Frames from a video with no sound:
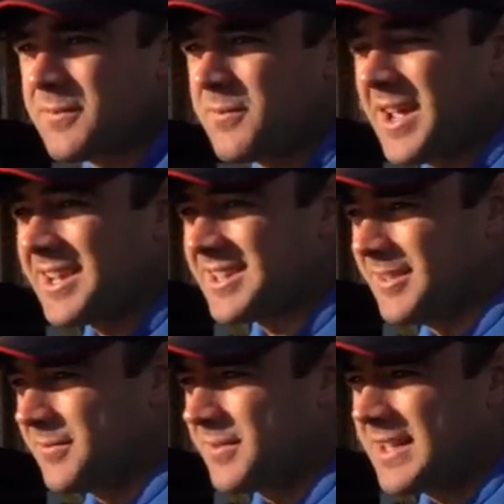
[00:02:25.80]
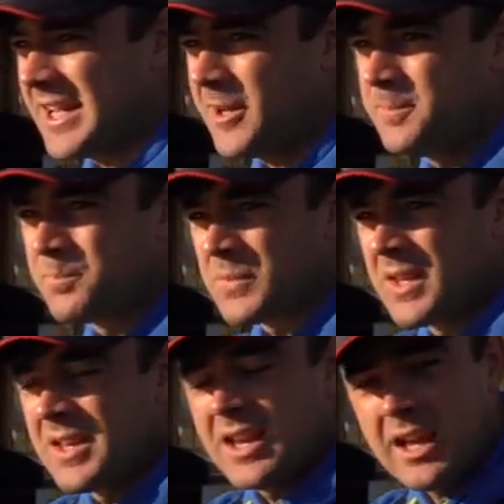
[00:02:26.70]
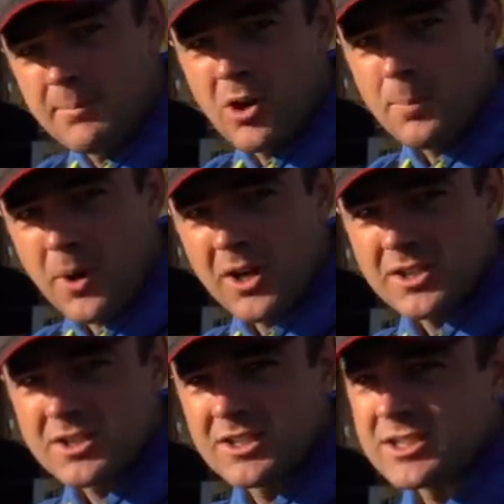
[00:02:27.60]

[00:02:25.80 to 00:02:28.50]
effective. Now, in my personal